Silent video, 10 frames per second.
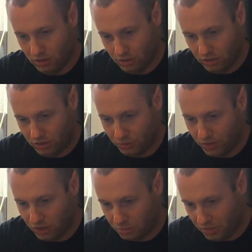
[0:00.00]
This is where it
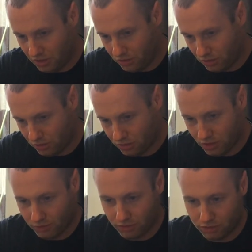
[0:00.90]
goes peaked on because
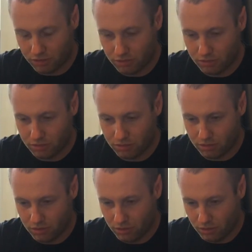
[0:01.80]
everyone's
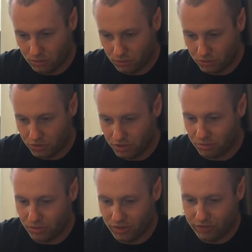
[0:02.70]

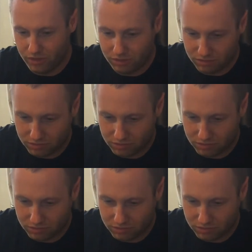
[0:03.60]
watching or whatever.